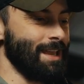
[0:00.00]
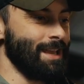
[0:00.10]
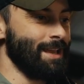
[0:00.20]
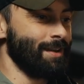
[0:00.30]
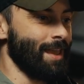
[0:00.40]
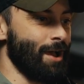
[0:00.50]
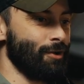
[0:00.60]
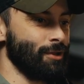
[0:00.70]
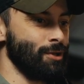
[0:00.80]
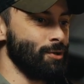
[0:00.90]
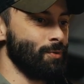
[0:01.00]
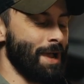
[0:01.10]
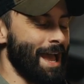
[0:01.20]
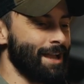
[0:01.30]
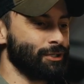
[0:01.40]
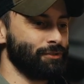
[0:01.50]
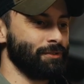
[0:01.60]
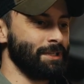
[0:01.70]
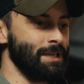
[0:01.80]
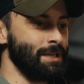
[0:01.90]
And how do you
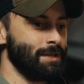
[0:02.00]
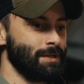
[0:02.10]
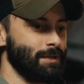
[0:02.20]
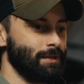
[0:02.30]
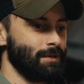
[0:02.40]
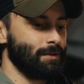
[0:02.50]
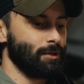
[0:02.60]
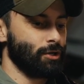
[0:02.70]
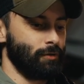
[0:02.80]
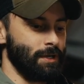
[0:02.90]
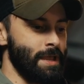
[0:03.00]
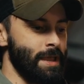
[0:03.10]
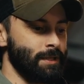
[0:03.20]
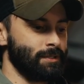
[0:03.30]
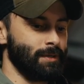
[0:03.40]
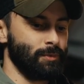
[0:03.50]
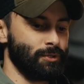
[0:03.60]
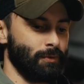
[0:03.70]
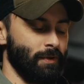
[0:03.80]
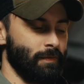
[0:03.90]
actually create some
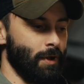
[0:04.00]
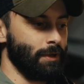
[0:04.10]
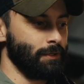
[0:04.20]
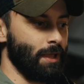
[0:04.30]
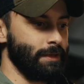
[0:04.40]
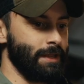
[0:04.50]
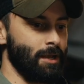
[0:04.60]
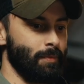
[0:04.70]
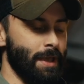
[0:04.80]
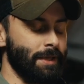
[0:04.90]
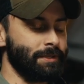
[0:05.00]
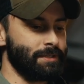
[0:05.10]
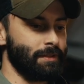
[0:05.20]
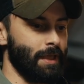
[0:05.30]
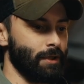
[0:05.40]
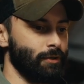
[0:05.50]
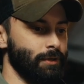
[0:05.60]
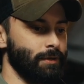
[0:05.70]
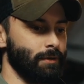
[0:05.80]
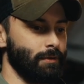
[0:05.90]
sort of online database that
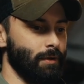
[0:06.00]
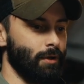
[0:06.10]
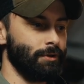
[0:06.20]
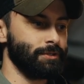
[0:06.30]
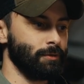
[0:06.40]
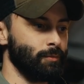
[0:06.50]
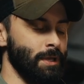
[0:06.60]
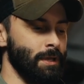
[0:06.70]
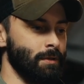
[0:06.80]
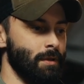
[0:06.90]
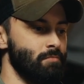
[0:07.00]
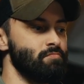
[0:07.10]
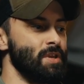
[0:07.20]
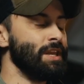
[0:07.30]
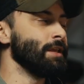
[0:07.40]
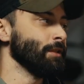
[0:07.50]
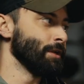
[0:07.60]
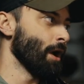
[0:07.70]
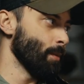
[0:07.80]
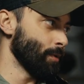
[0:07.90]
couldn't also be immediately
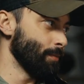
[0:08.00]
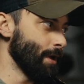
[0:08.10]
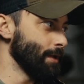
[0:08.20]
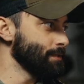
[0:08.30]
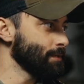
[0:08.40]
compromised?